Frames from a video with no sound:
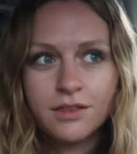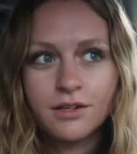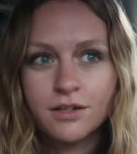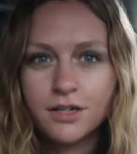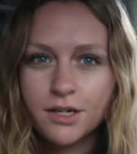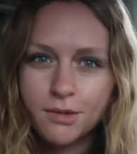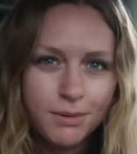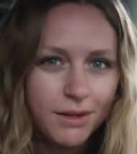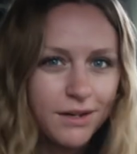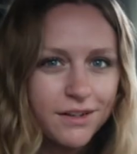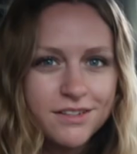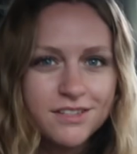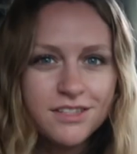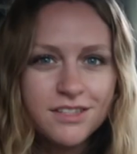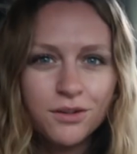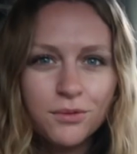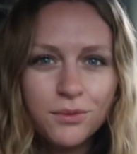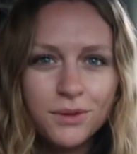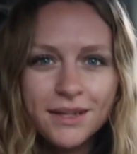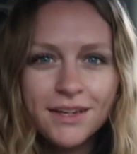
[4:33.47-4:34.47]
30 bucks
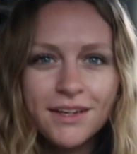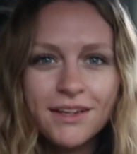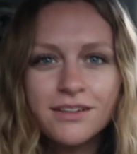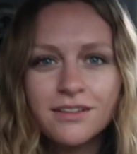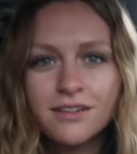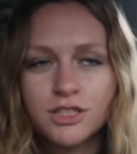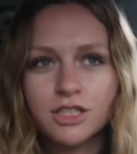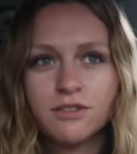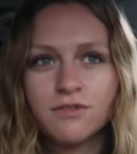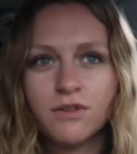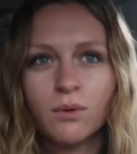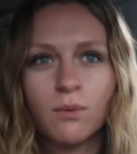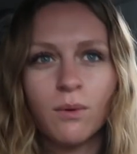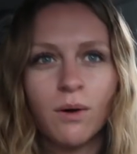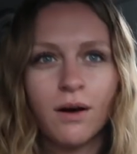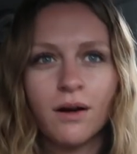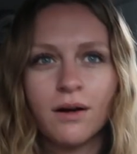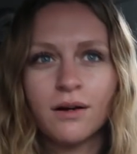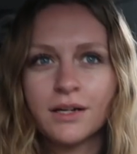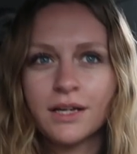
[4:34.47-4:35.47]
a week just for
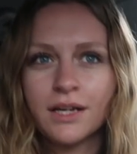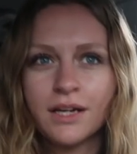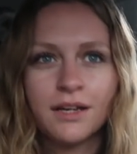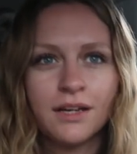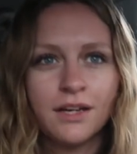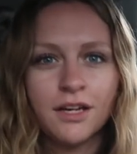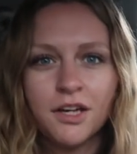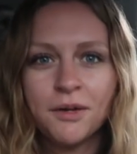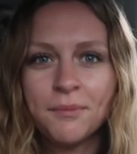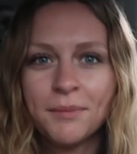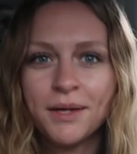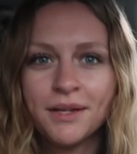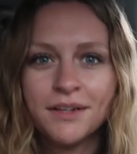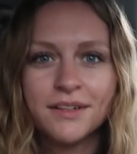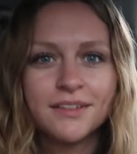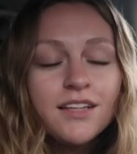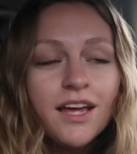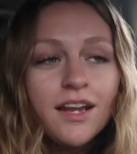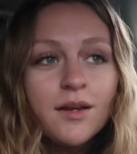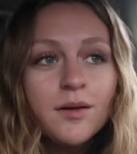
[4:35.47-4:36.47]
walking him
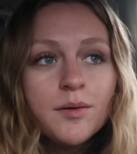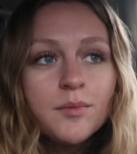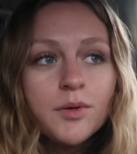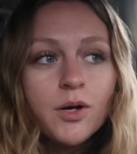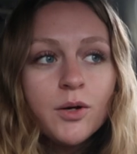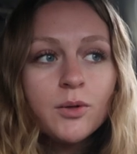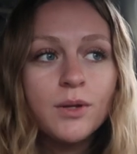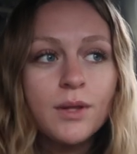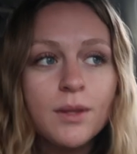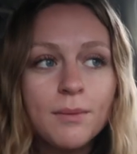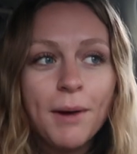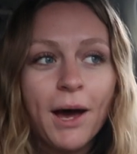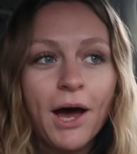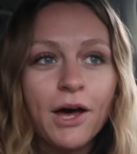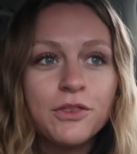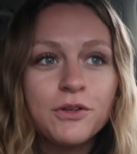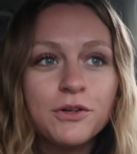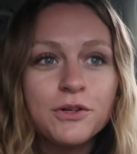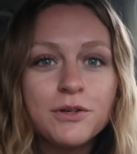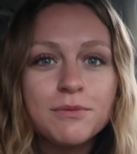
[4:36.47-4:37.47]
and letting him go to the
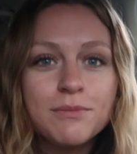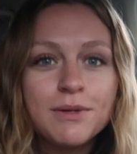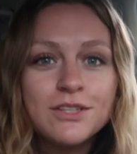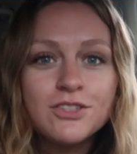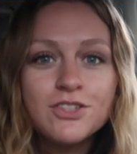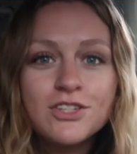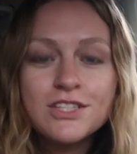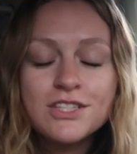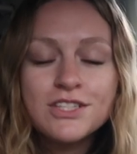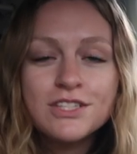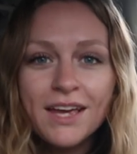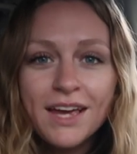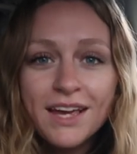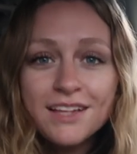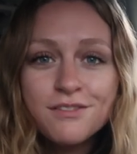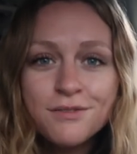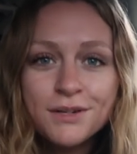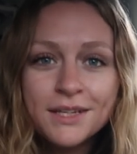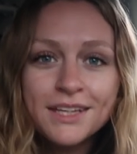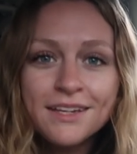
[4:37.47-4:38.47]
bathroom and just,
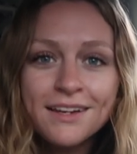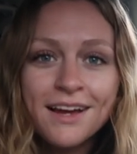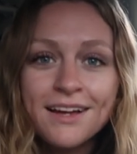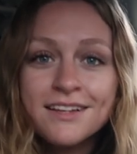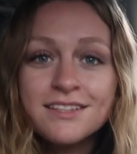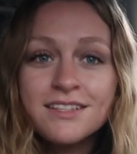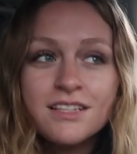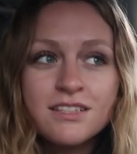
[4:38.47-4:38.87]
it's really nice.